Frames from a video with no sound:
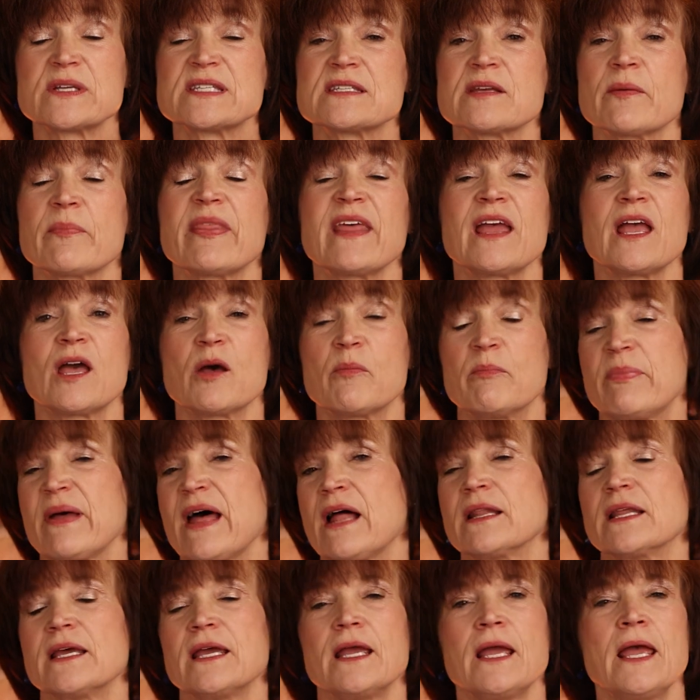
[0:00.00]
with something
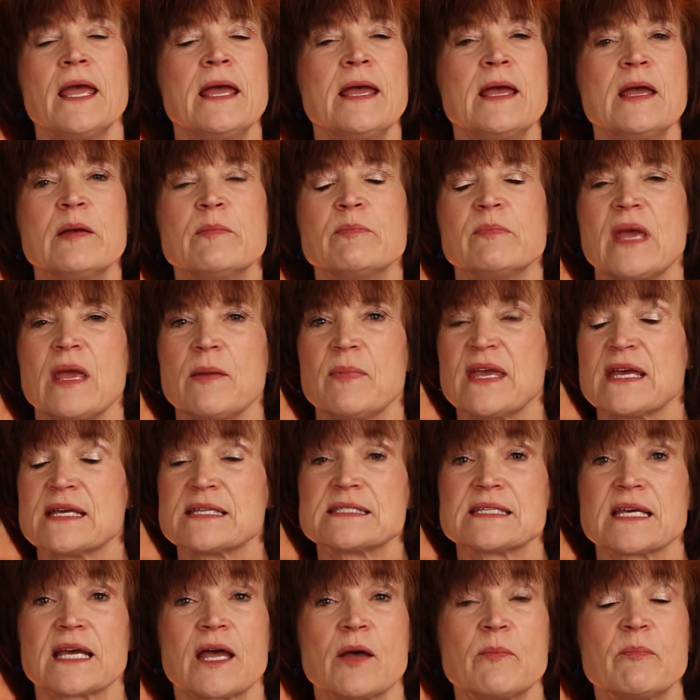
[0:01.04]
compelling. Maybe
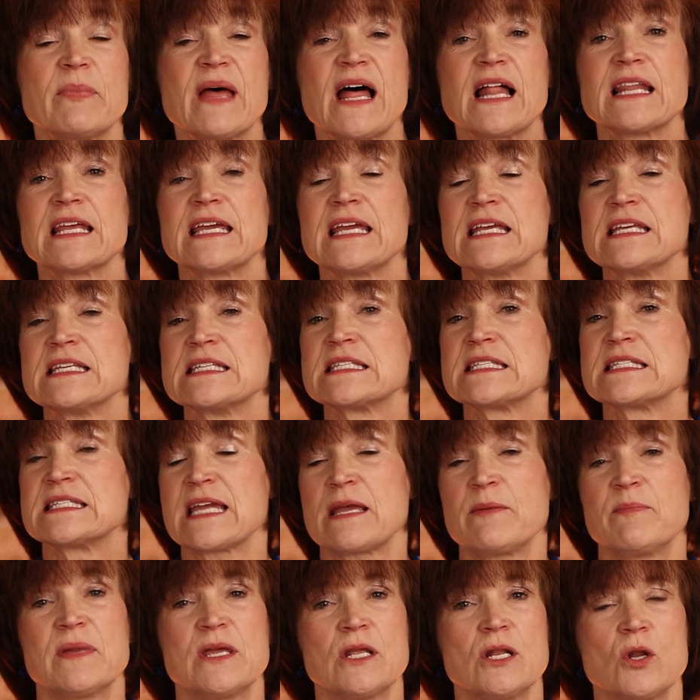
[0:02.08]
it's a compelling
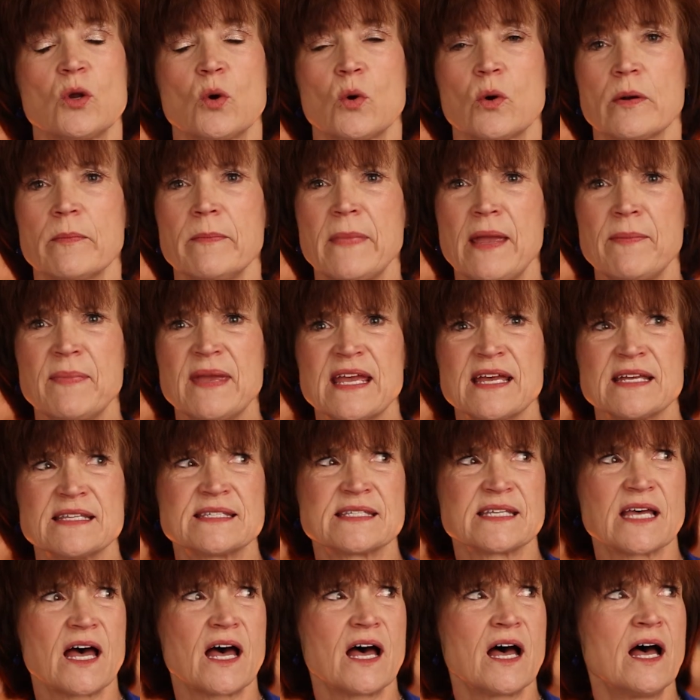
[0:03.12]
statement, or maybe
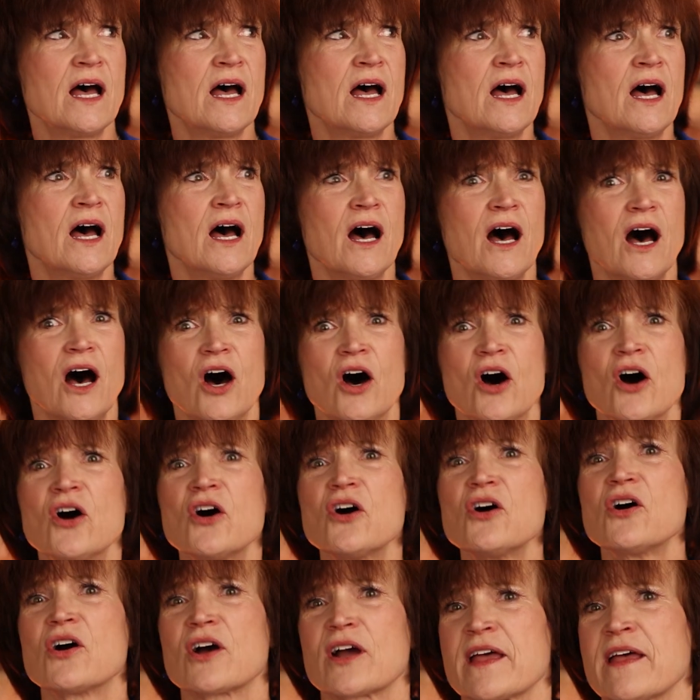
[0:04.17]
it's a
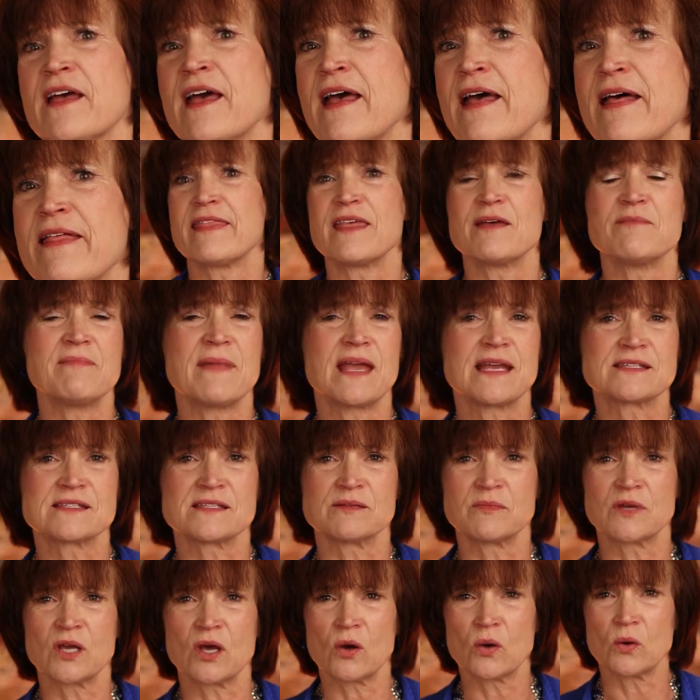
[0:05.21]
hook that makes
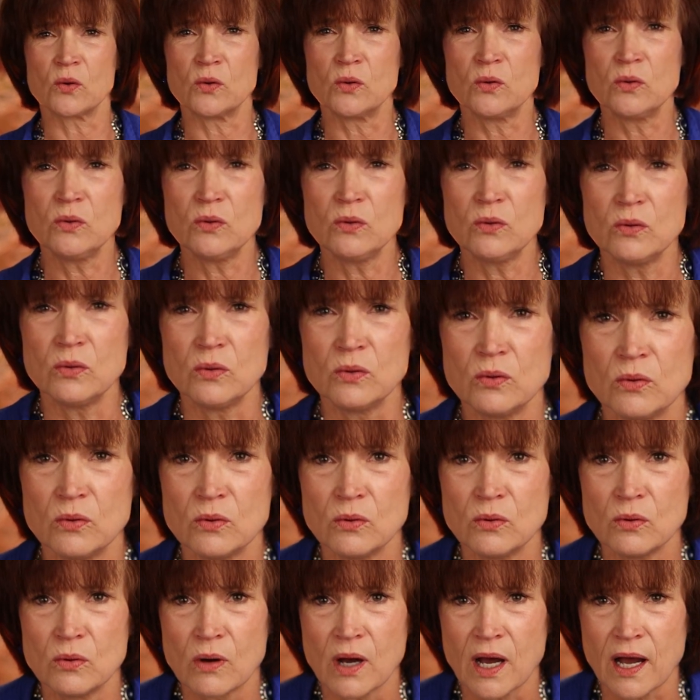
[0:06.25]
them go,
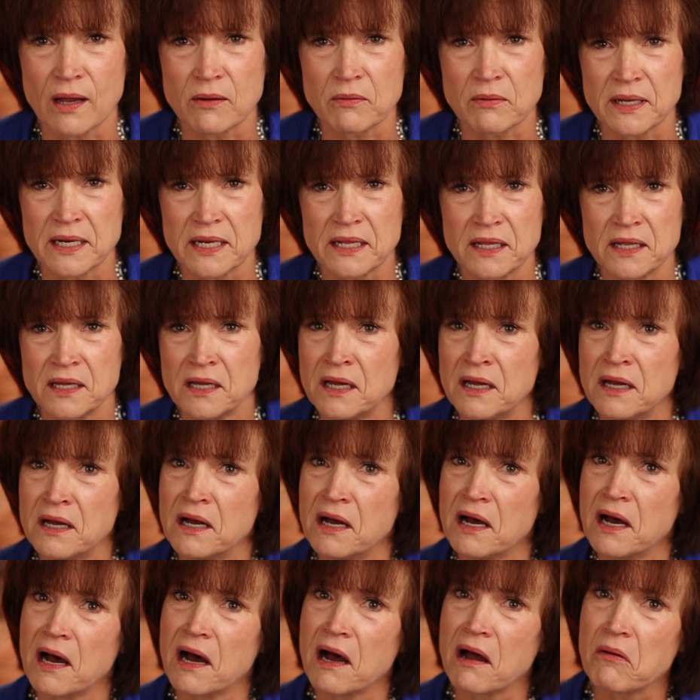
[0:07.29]
ooh, I
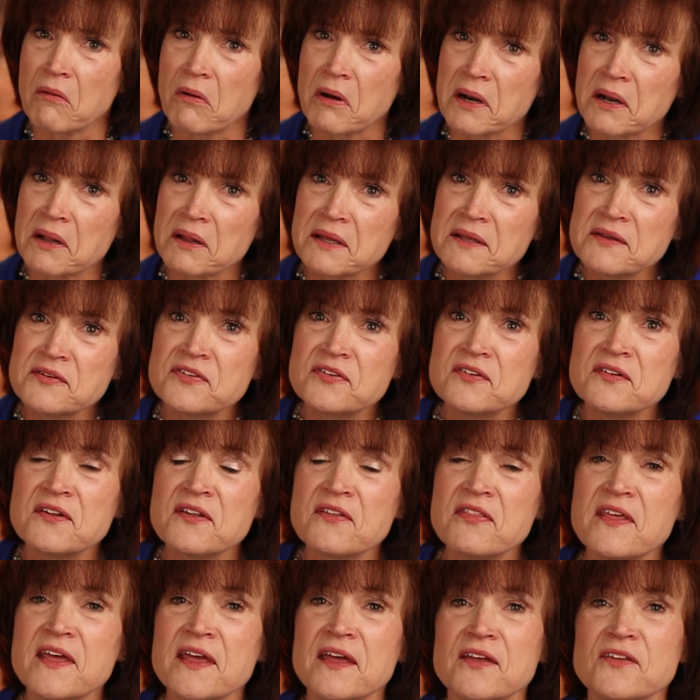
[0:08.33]
wanna listen
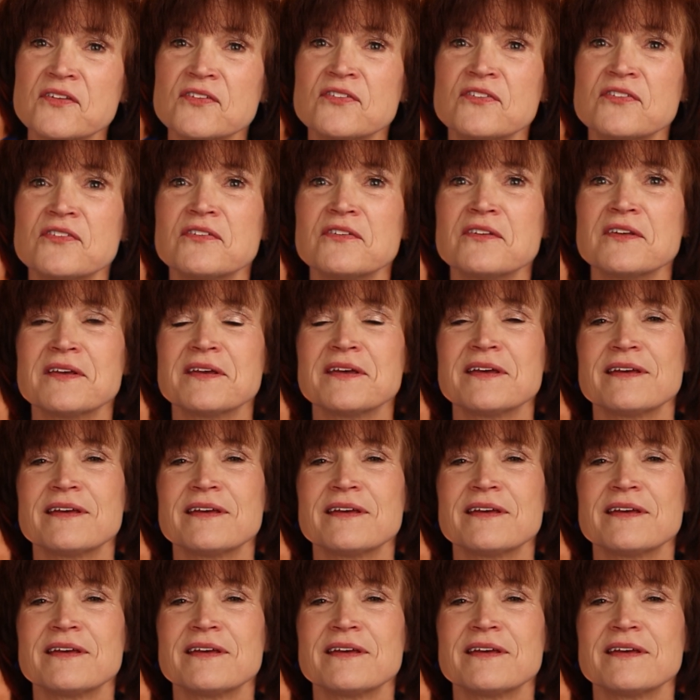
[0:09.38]
to this.